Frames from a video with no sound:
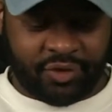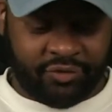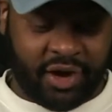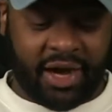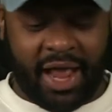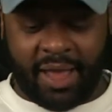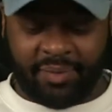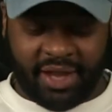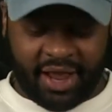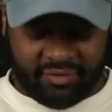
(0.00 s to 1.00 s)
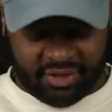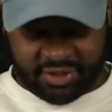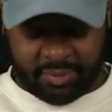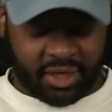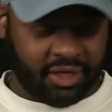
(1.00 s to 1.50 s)
Very happy to have
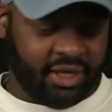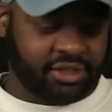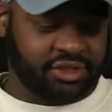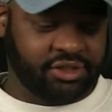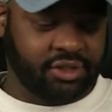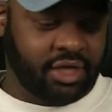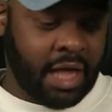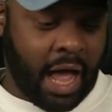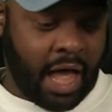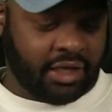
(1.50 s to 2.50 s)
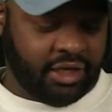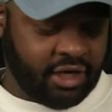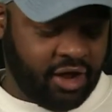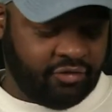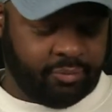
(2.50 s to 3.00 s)
this in my collection. Oddly
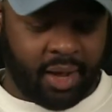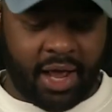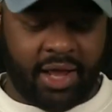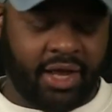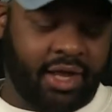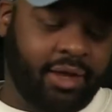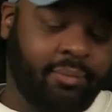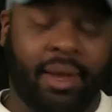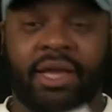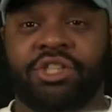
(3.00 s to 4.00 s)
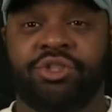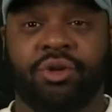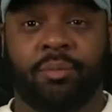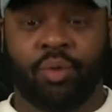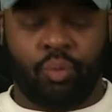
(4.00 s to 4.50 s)
enough, my issue
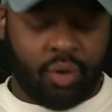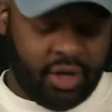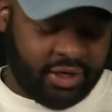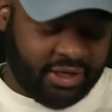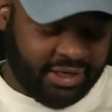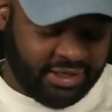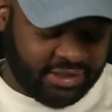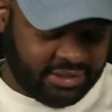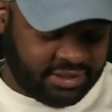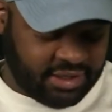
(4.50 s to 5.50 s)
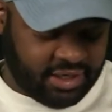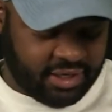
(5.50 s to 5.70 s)
number one is